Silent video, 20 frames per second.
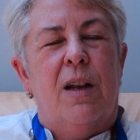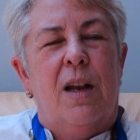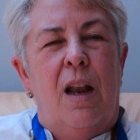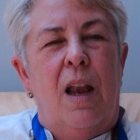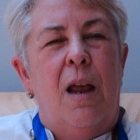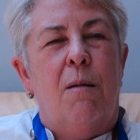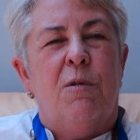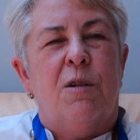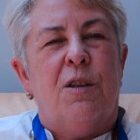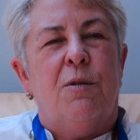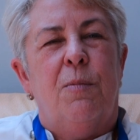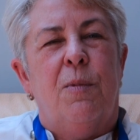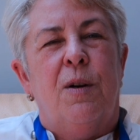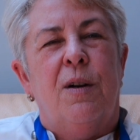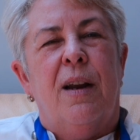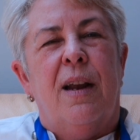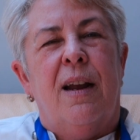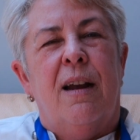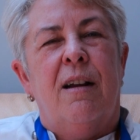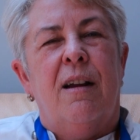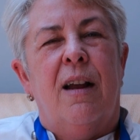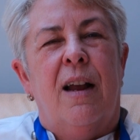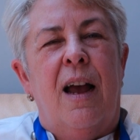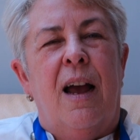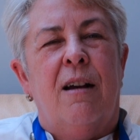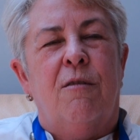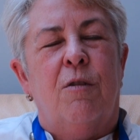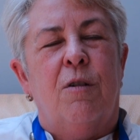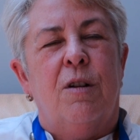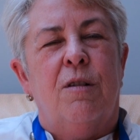climate smart
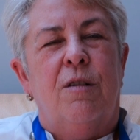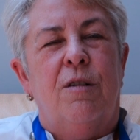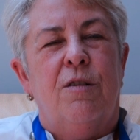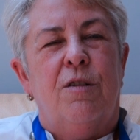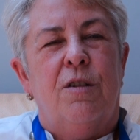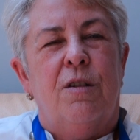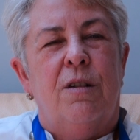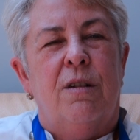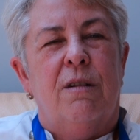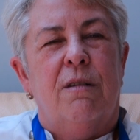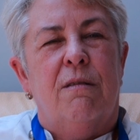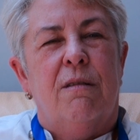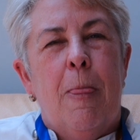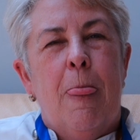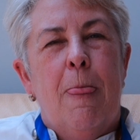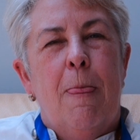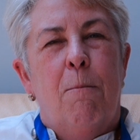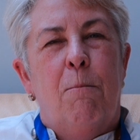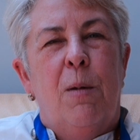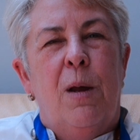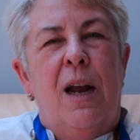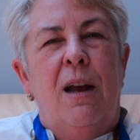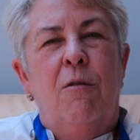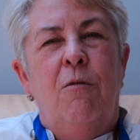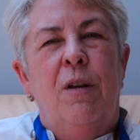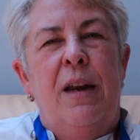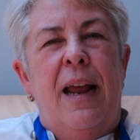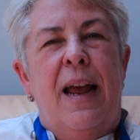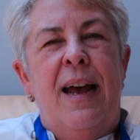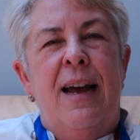agriculture. But I
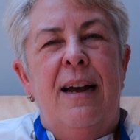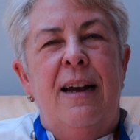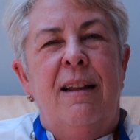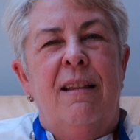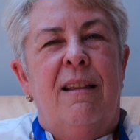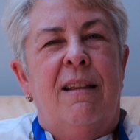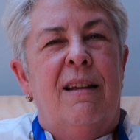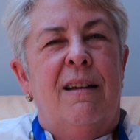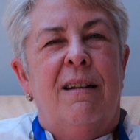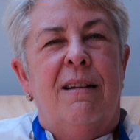would add